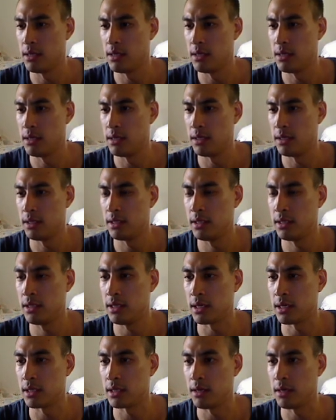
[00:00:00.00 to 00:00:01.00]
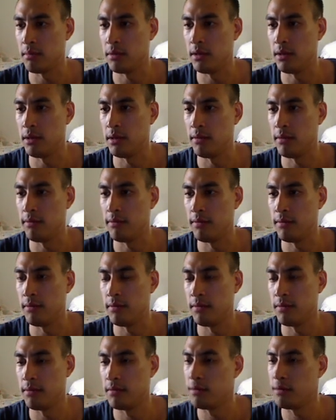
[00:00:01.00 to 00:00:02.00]
sixth, I
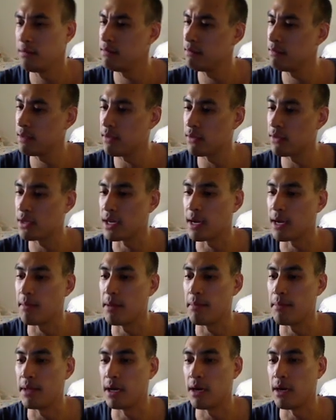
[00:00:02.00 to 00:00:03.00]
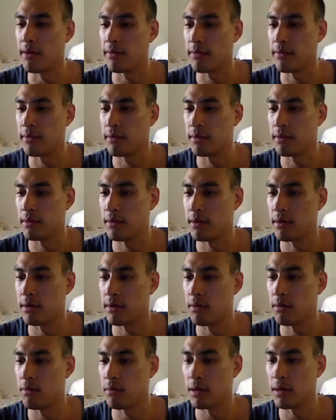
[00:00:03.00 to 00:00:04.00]
believe. Give or take, I might be off
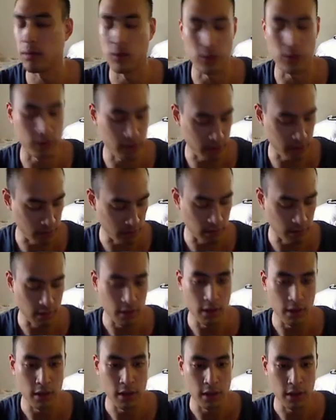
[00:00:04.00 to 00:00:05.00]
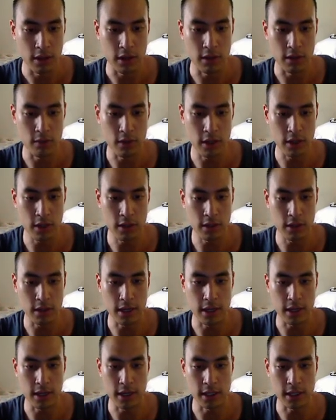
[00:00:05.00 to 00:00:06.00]
by 1 or 2. And the way you can
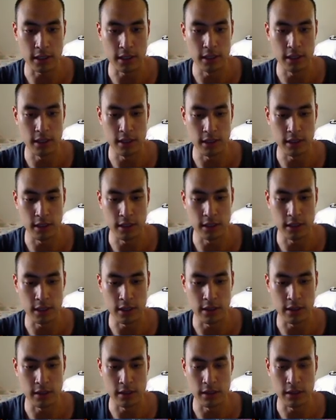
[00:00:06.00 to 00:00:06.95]
actually easily tell this is